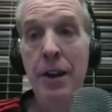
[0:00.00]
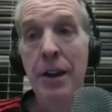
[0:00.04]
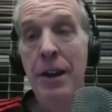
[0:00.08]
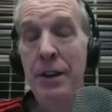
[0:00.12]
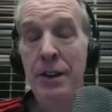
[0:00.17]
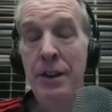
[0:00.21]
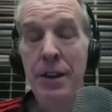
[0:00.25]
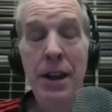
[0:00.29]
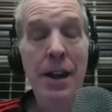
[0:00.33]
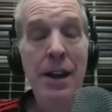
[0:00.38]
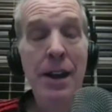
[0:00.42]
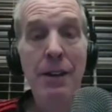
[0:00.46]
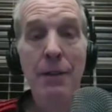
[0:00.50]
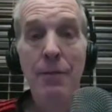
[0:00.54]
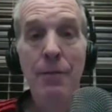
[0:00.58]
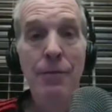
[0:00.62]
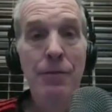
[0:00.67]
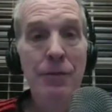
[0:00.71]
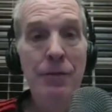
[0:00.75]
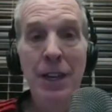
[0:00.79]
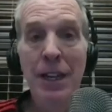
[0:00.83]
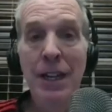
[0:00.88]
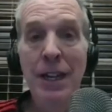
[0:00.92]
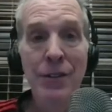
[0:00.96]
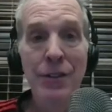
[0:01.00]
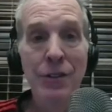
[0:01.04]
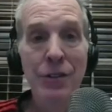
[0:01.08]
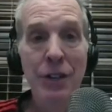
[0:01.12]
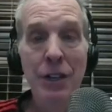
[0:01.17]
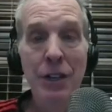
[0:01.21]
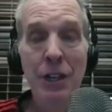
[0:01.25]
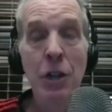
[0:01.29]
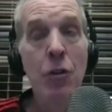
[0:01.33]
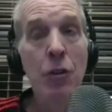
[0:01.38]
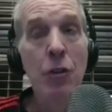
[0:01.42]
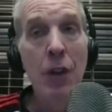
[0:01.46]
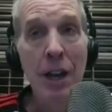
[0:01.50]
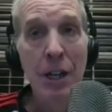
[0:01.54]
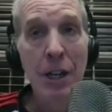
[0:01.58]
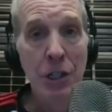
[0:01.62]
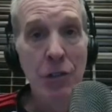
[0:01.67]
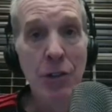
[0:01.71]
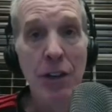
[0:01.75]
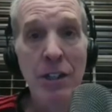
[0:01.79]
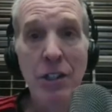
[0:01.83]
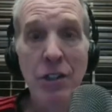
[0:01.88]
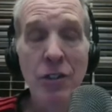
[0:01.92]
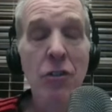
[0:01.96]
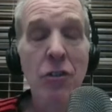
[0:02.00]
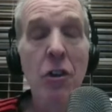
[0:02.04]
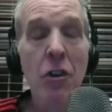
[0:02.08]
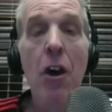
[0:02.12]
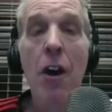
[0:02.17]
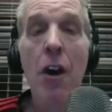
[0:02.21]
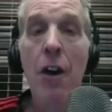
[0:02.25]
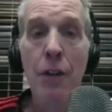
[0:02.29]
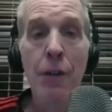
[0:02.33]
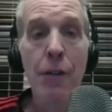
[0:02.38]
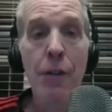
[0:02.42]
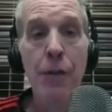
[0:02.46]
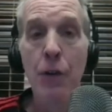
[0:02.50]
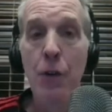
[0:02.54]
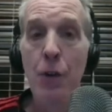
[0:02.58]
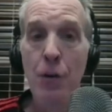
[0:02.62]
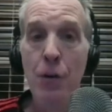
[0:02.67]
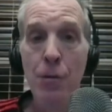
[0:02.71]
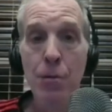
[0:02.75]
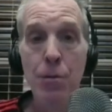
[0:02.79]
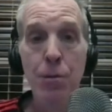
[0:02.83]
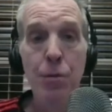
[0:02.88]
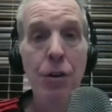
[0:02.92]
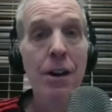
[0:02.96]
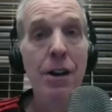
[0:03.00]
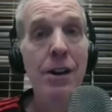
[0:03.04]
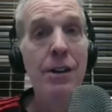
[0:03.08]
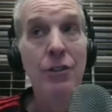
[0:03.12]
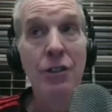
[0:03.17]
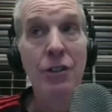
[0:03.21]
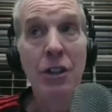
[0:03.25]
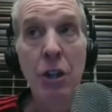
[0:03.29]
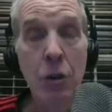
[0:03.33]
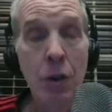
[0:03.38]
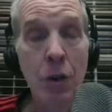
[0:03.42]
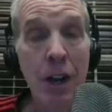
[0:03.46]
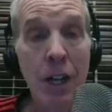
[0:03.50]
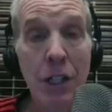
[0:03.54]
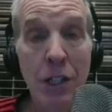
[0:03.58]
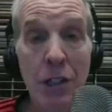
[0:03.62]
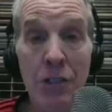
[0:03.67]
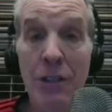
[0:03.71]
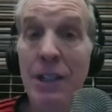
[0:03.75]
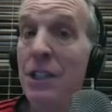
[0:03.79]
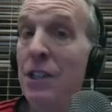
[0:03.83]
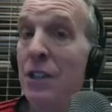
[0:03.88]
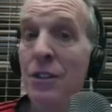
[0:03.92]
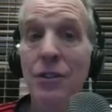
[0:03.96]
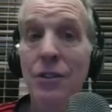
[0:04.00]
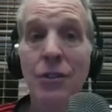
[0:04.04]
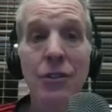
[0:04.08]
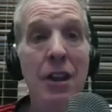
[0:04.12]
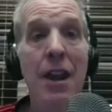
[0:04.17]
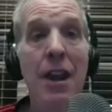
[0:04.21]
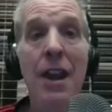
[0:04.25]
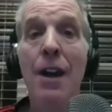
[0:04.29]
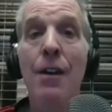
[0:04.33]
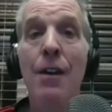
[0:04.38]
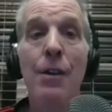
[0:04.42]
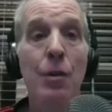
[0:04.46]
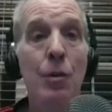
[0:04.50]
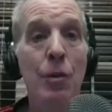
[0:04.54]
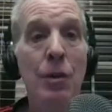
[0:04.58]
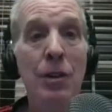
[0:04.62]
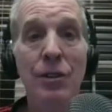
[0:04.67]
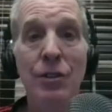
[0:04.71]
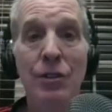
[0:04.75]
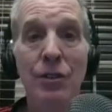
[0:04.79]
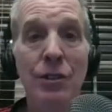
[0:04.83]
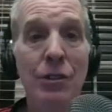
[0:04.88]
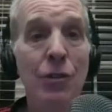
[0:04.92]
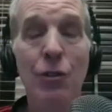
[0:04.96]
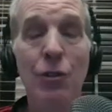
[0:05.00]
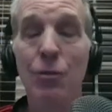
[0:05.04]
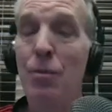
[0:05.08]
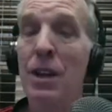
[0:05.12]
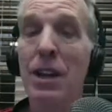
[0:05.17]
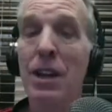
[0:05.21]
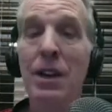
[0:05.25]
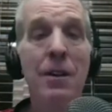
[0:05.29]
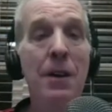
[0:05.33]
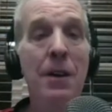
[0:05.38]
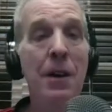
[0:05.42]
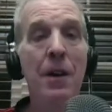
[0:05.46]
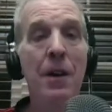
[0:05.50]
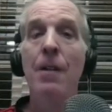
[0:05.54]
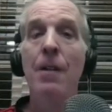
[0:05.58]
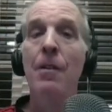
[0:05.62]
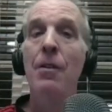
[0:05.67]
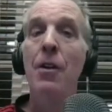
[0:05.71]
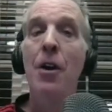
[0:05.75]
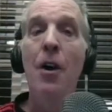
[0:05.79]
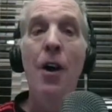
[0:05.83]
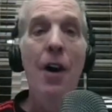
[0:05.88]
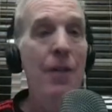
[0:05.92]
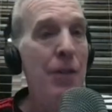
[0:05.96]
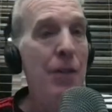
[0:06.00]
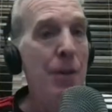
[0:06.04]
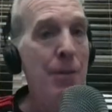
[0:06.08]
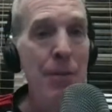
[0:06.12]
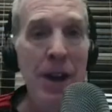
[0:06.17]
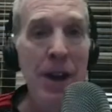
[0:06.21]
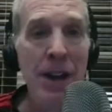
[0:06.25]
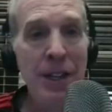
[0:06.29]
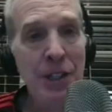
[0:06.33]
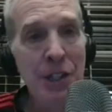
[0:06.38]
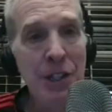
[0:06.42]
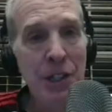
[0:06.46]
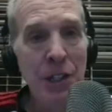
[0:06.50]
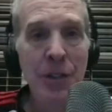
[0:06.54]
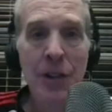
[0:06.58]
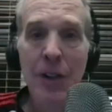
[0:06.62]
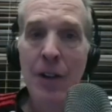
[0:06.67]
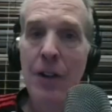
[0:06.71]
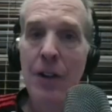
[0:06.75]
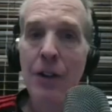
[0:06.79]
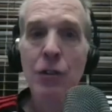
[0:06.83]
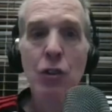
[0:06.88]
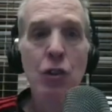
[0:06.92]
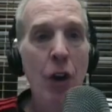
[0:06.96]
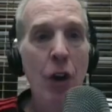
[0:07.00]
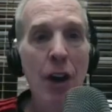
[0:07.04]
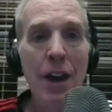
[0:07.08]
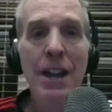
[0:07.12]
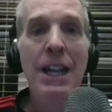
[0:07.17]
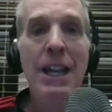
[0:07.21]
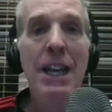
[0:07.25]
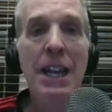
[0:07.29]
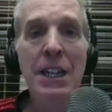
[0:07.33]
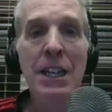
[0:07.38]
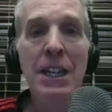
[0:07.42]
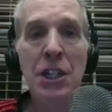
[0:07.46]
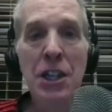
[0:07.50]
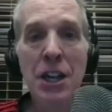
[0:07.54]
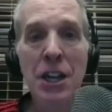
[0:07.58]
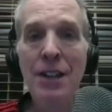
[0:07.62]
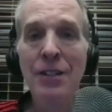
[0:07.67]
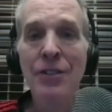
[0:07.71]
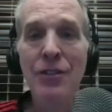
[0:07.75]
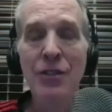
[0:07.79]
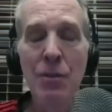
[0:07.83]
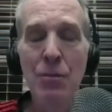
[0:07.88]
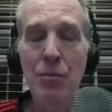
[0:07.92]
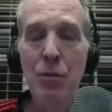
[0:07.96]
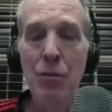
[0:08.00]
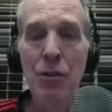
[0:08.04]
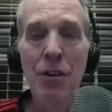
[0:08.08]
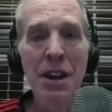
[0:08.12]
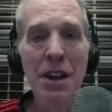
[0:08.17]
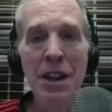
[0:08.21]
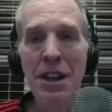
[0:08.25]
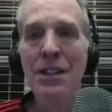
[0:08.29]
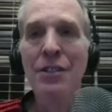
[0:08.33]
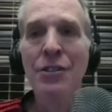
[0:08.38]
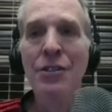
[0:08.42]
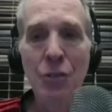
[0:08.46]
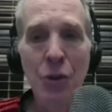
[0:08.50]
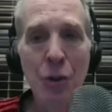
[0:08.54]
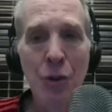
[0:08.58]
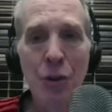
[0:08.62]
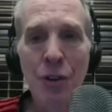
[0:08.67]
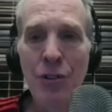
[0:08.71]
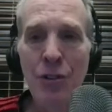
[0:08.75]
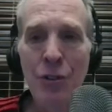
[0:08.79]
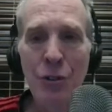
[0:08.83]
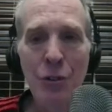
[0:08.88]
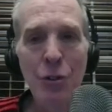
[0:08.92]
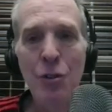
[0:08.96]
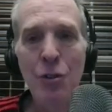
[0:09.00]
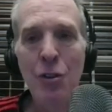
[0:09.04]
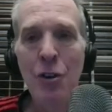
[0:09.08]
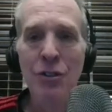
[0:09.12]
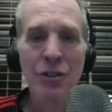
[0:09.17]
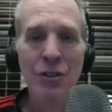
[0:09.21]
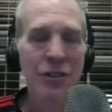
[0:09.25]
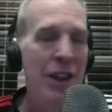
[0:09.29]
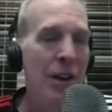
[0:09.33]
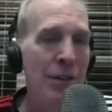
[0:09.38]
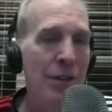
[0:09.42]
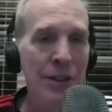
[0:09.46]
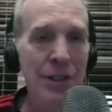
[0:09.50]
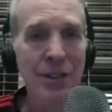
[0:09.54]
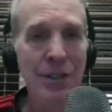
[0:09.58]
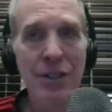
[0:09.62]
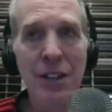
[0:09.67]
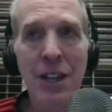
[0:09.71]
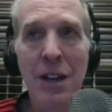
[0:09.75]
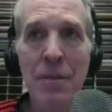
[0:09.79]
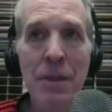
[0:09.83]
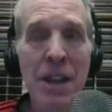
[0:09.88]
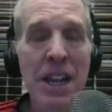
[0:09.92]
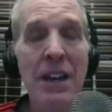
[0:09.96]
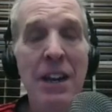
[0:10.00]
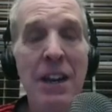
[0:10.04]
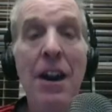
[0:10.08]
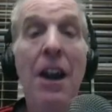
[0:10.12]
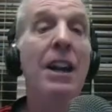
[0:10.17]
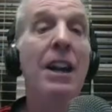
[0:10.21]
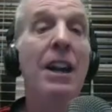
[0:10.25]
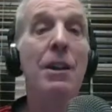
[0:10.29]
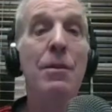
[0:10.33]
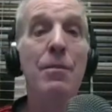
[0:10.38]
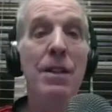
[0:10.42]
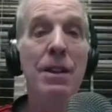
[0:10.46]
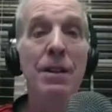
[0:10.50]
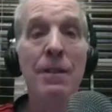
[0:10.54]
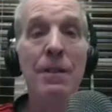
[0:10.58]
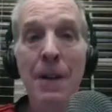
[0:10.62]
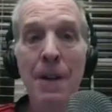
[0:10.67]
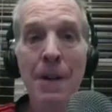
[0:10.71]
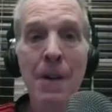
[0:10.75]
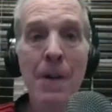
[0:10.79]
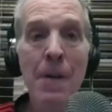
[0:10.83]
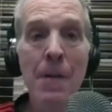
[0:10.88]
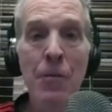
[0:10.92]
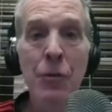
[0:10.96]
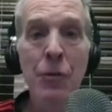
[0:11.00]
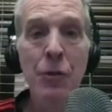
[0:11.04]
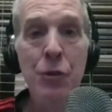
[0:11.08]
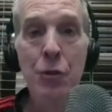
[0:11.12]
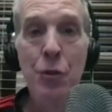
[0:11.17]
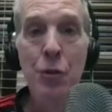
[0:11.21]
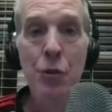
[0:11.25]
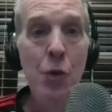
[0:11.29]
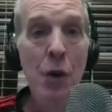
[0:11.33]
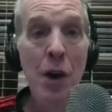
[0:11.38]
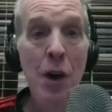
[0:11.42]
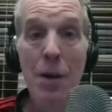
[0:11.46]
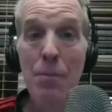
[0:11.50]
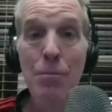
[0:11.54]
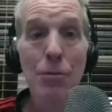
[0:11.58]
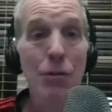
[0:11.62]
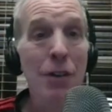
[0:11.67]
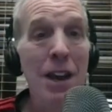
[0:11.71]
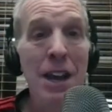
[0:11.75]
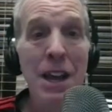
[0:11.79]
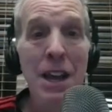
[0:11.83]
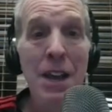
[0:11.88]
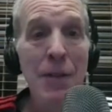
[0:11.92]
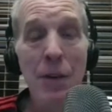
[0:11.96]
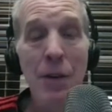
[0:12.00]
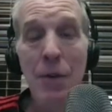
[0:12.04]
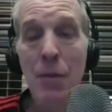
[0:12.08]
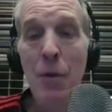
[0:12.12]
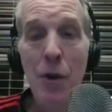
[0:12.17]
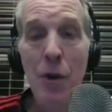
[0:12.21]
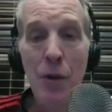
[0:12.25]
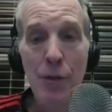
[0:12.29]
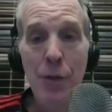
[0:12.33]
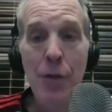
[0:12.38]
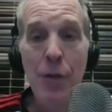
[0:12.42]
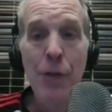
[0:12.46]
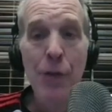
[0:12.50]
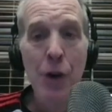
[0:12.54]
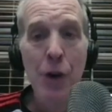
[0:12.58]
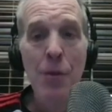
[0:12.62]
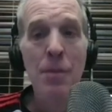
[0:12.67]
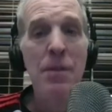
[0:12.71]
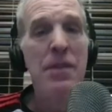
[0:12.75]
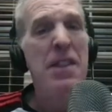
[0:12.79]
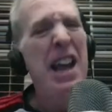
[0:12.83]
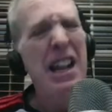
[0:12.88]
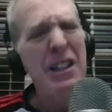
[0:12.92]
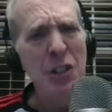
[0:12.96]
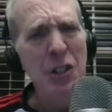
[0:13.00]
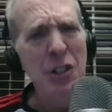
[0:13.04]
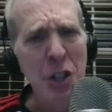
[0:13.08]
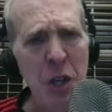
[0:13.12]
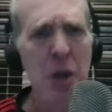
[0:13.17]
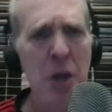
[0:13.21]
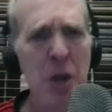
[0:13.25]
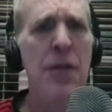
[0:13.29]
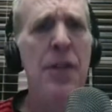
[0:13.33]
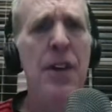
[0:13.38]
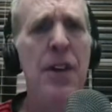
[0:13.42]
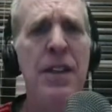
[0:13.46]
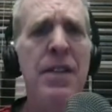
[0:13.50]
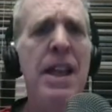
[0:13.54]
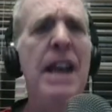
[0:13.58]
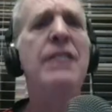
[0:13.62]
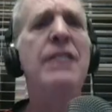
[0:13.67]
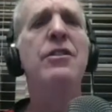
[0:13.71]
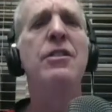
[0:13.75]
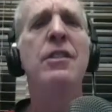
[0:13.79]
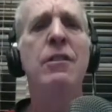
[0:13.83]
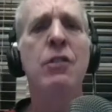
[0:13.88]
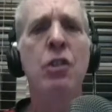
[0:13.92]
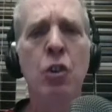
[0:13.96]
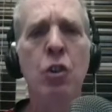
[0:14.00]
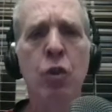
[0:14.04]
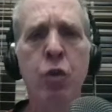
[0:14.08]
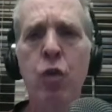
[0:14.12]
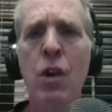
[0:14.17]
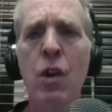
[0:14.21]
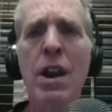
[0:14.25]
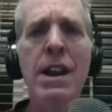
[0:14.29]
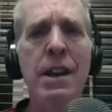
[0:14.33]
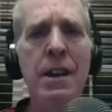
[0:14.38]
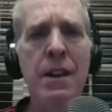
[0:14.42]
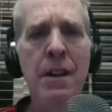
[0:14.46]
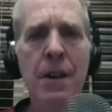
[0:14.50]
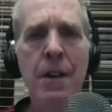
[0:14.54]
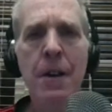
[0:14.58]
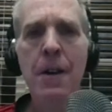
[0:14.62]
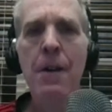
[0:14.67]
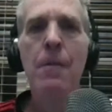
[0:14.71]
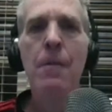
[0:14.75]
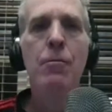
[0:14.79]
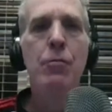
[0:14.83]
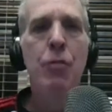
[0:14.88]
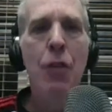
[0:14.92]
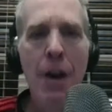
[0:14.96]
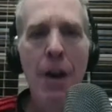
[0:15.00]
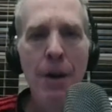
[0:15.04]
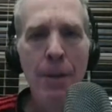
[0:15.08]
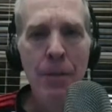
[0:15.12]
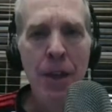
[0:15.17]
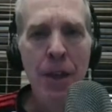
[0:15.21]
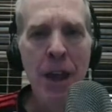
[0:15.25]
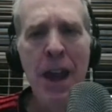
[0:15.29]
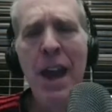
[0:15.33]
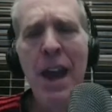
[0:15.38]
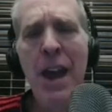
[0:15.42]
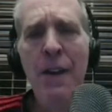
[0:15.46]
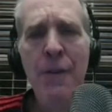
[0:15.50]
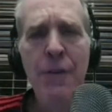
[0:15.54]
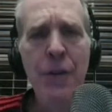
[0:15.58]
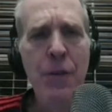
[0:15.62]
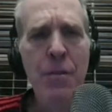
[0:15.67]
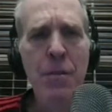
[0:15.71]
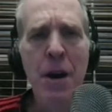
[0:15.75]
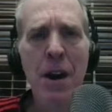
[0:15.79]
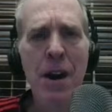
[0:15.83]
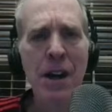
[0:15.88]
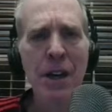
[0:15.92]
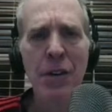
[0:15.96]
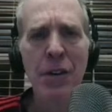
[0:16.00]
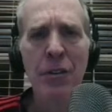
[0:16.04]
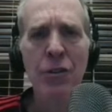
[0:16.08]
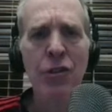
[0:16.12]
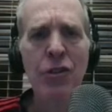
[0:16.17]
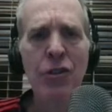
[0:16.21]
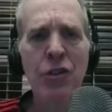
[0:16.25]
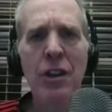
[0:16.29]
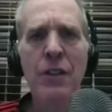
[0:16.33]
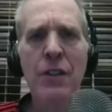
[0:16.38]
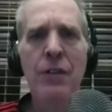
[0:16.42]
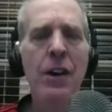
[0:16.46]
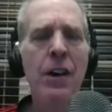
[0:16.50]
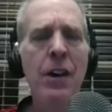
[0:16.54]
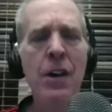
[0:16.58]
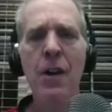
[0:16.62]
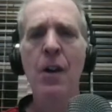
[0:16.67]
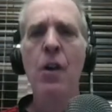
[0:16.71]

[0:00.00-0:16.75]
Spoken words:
And like I said, congratulations to all the Fulham players. Congratulations to Harry Wilson, who's been on the bench trying to get a chance to play, and he scores 2 goals. Now he's going to make an argument to play even more for Fulham, and that's a good thing. That's a great problem to have for Marco Silva.